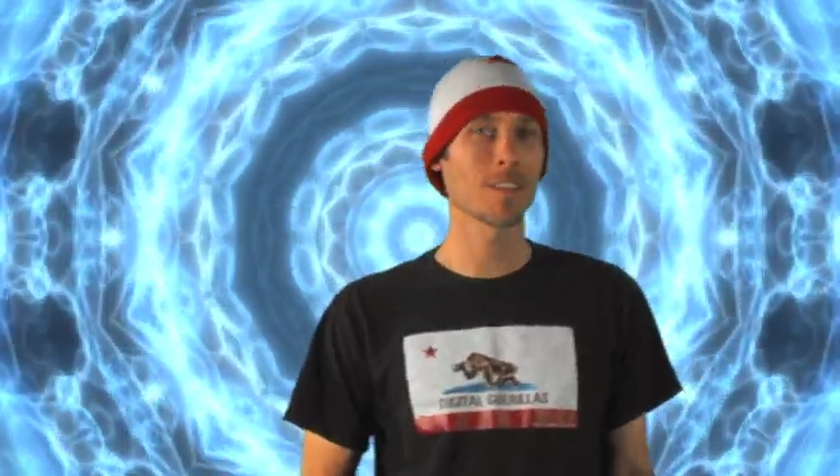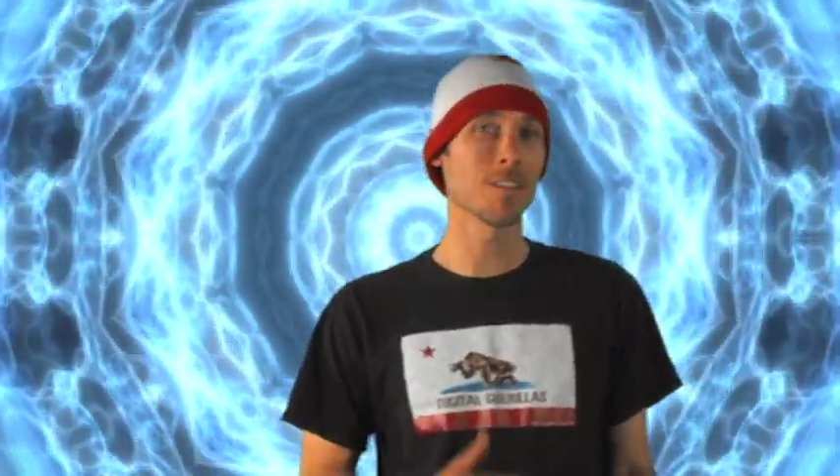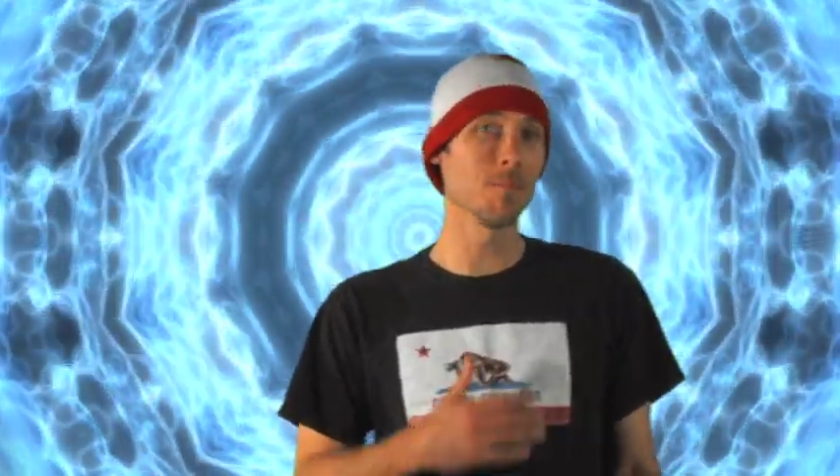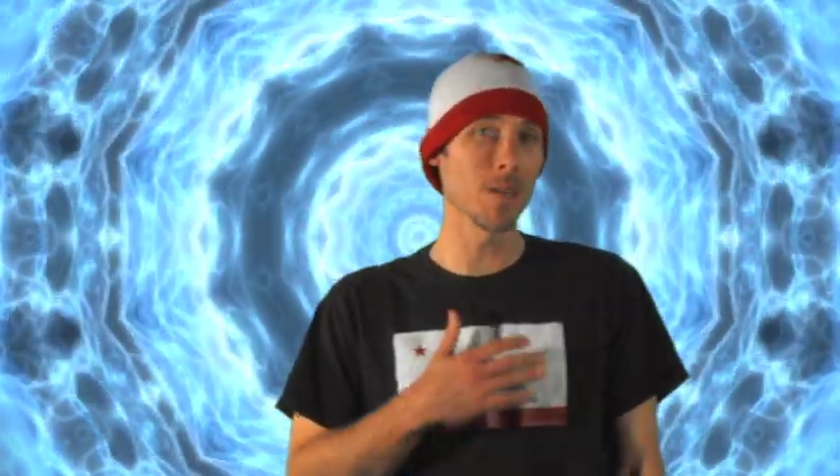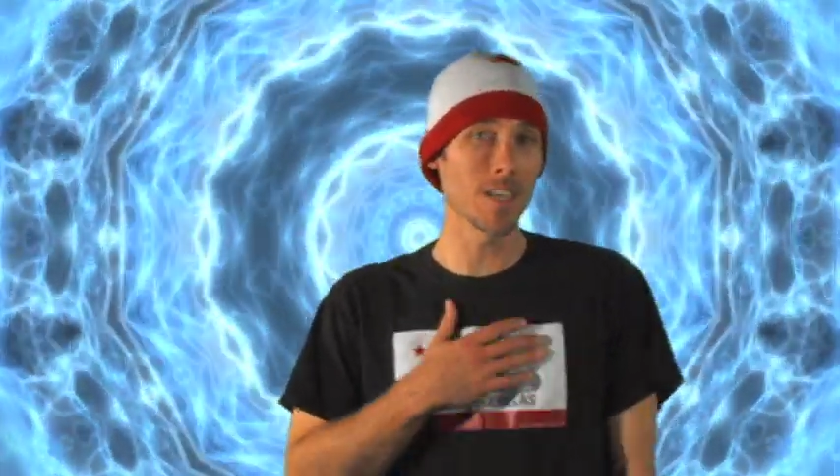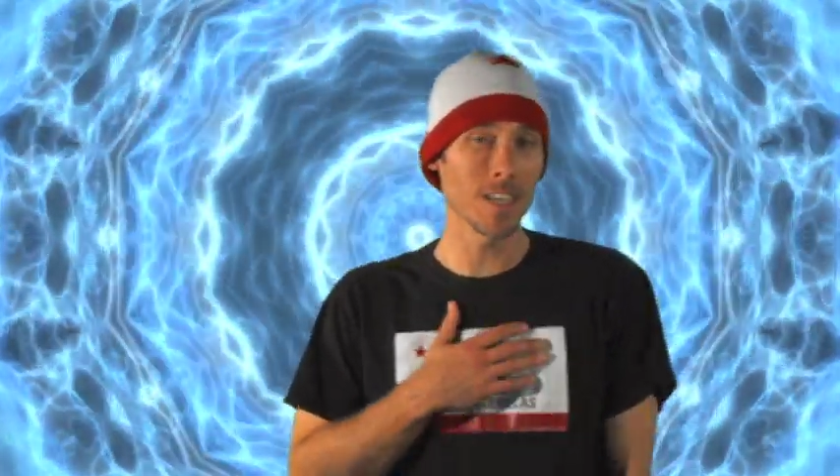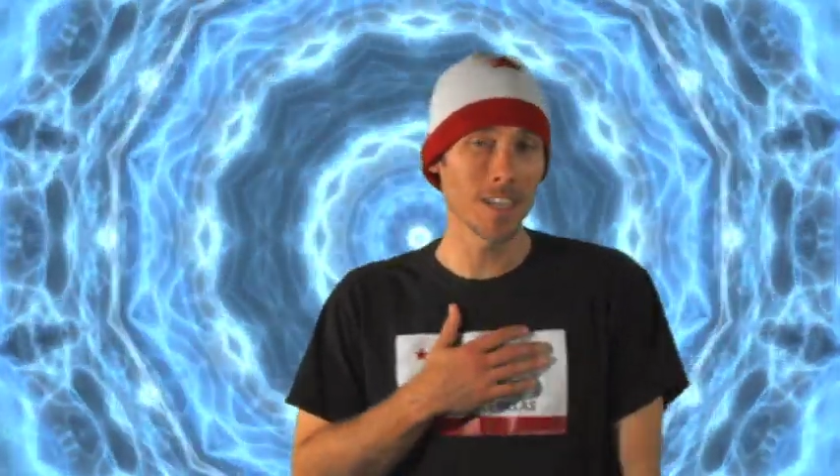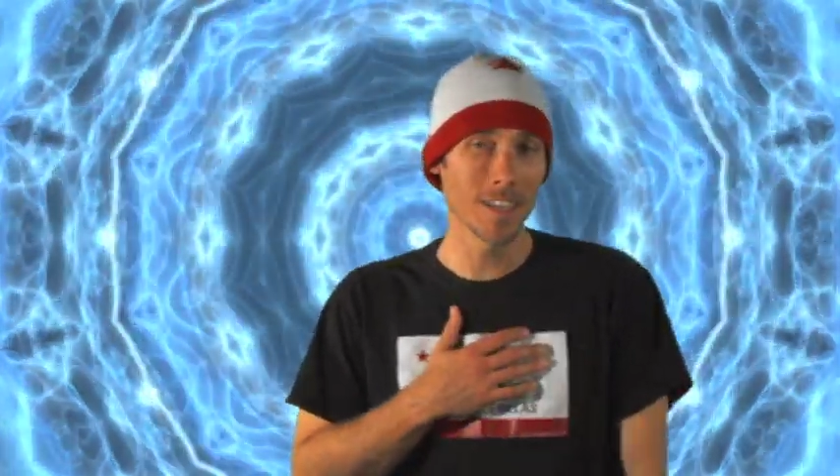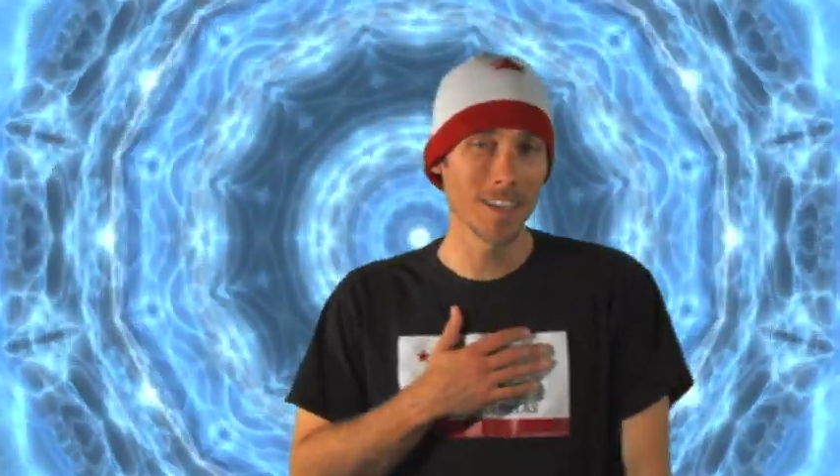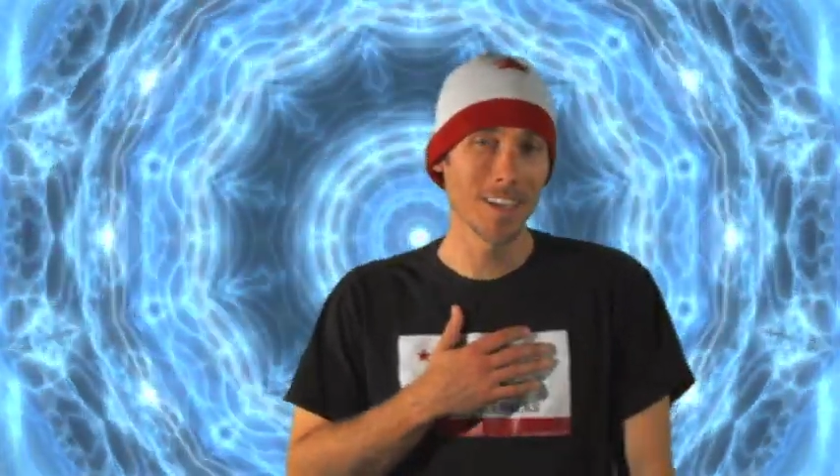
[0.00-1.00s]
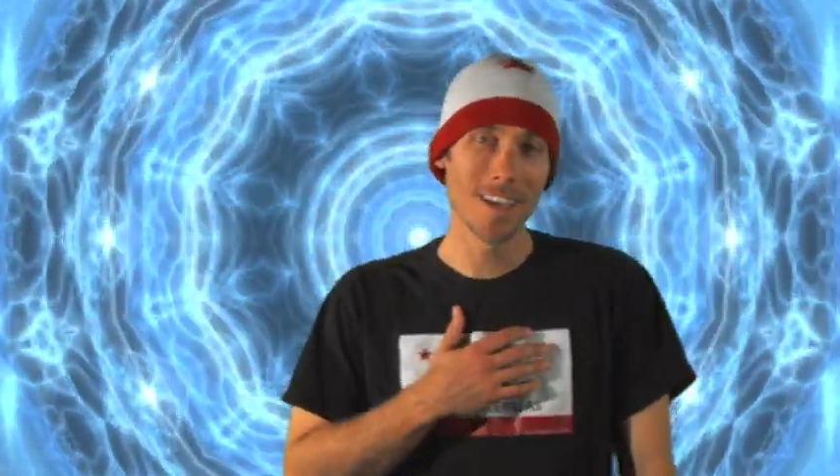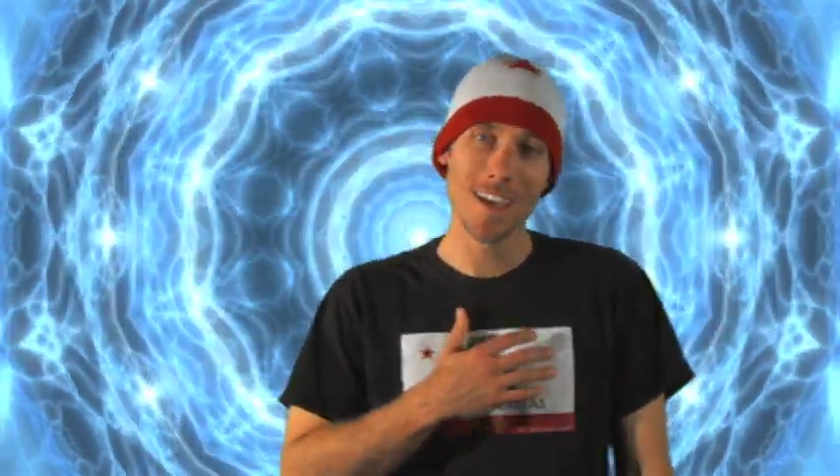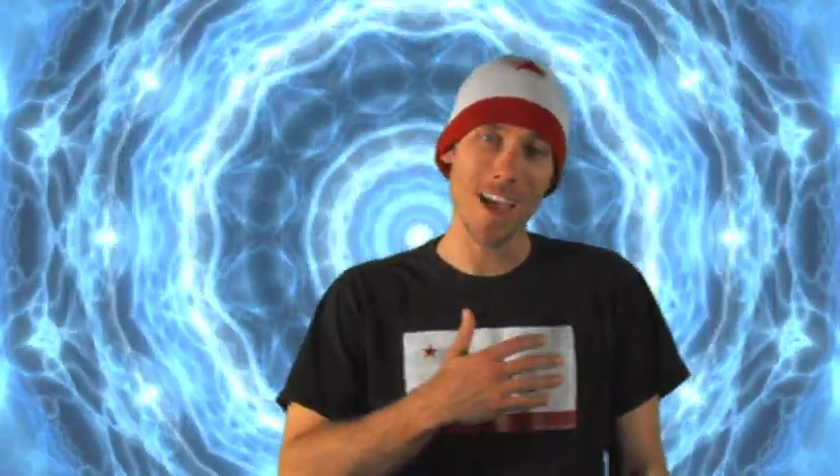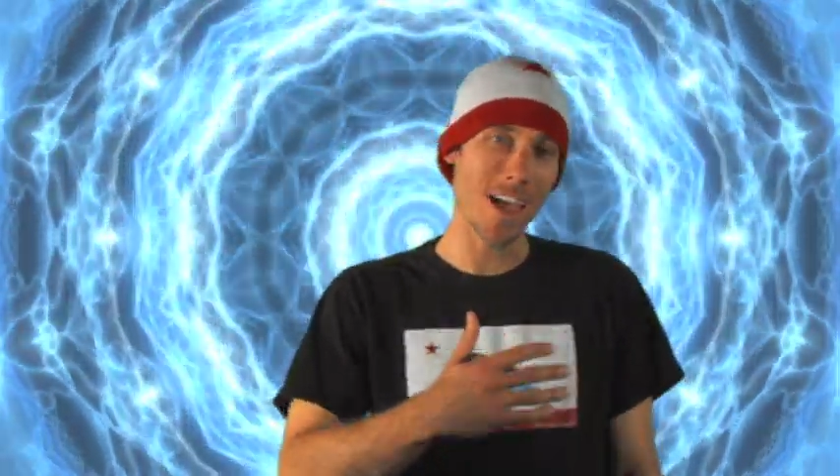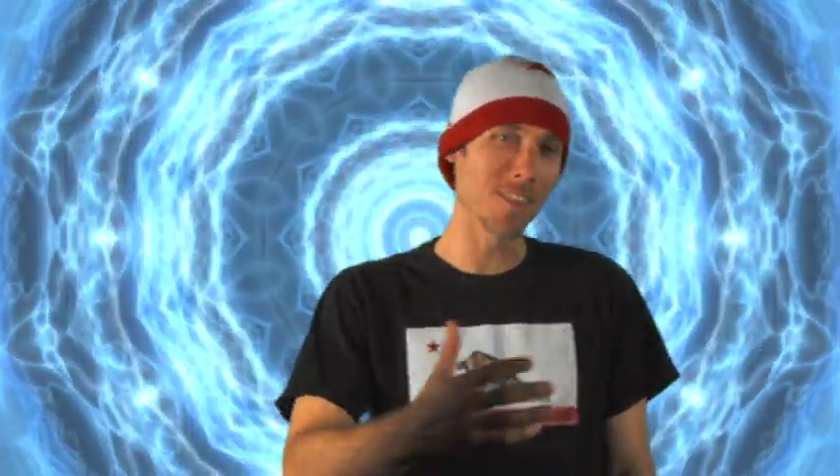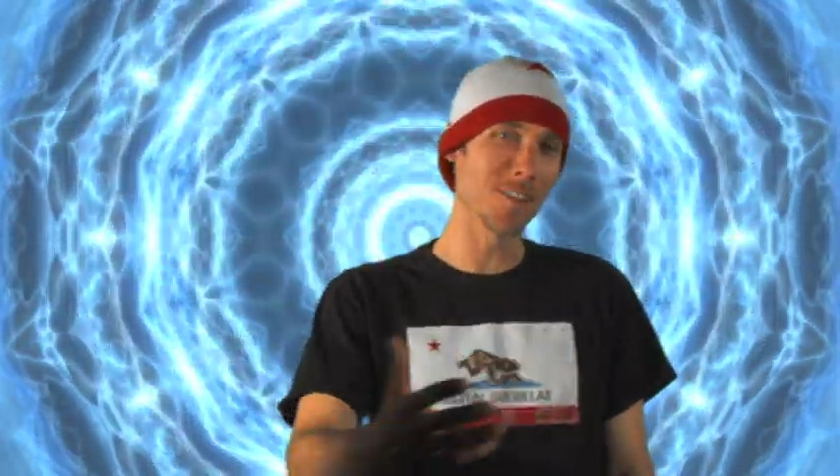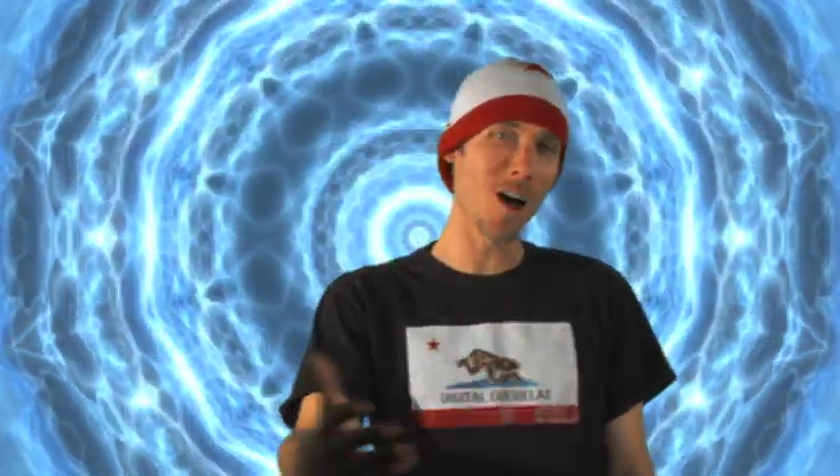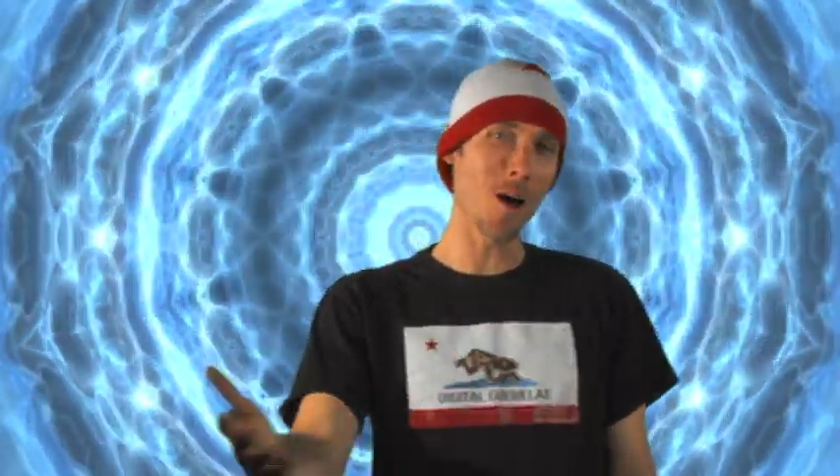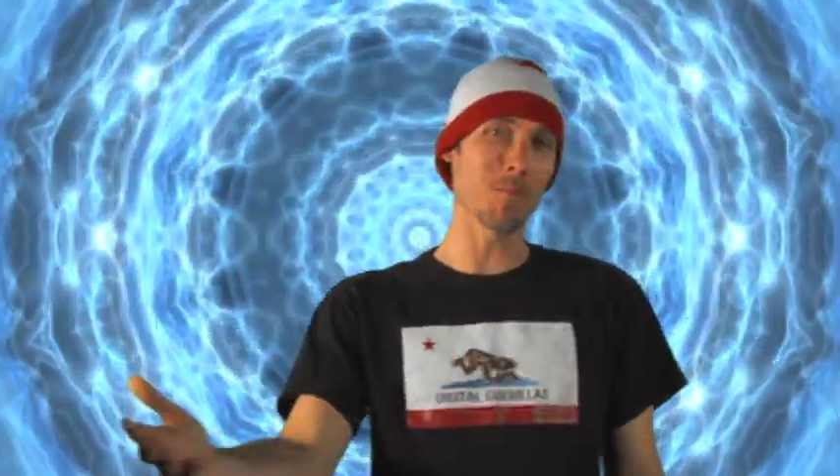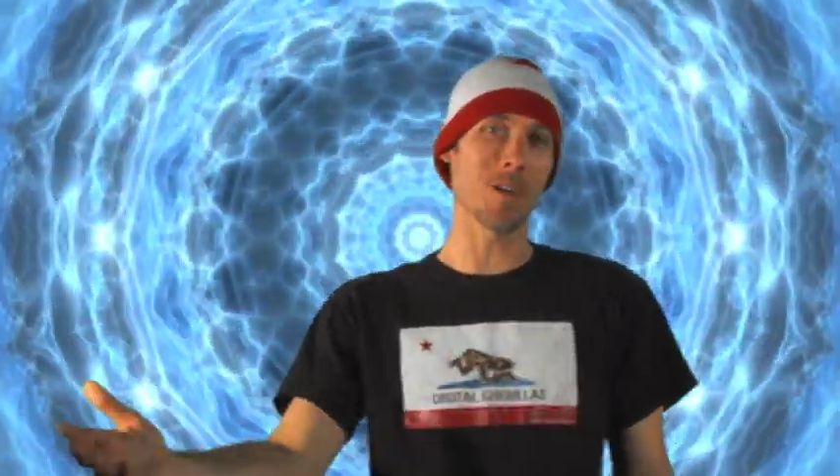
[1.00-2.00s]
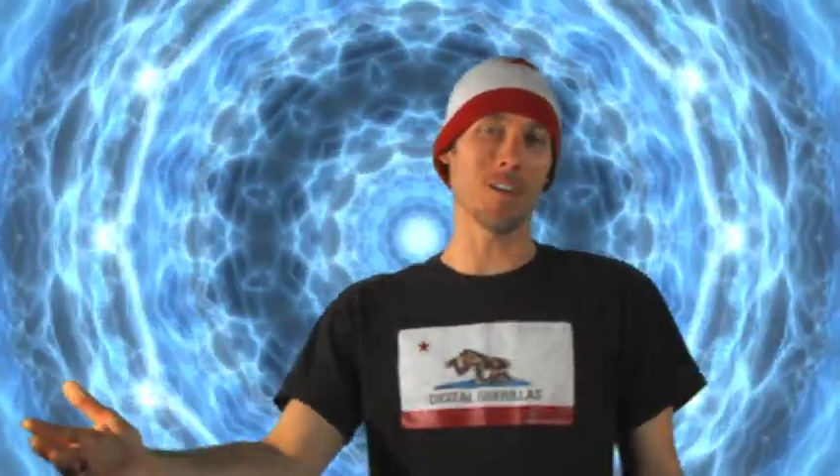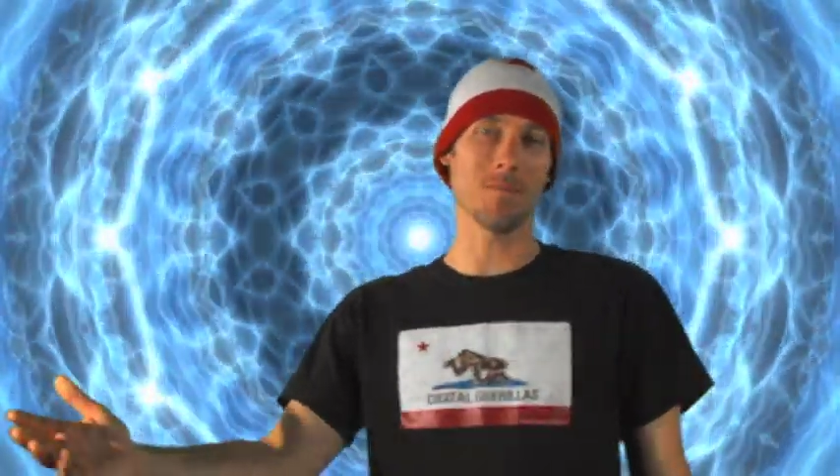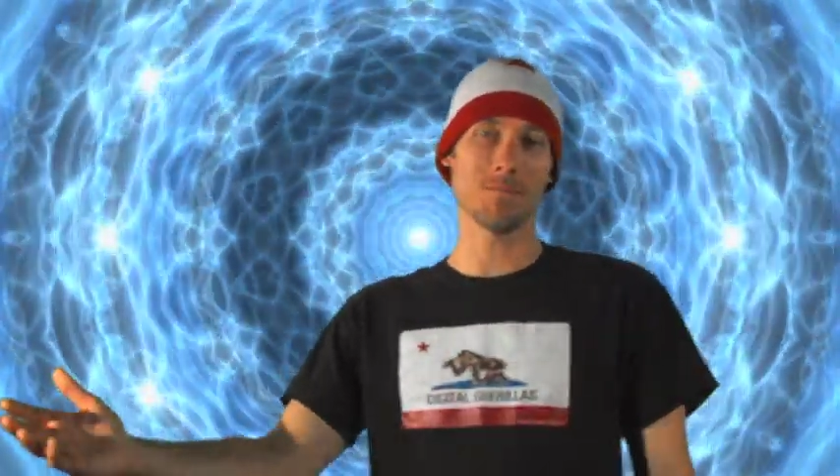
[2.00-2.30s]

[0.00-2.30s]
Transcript: The me and the not me.